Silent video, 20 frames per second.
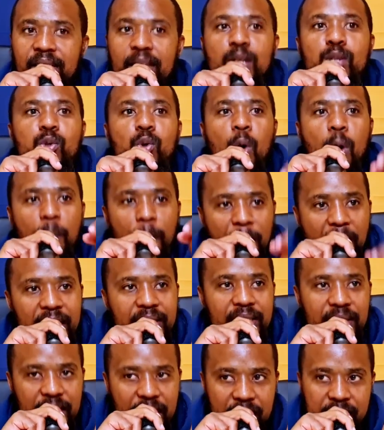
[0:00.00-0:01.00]
He is
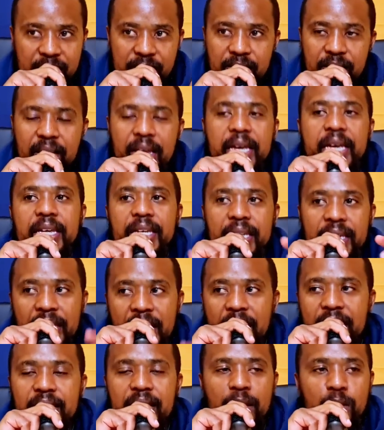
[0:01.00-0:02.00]
commanding us,
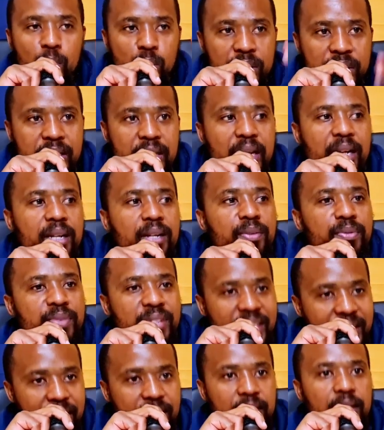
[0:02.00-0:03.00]
gather
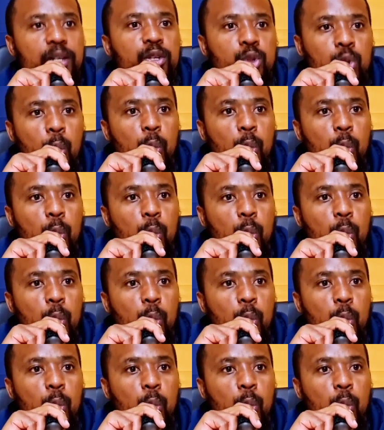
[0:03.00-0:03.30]
yourselves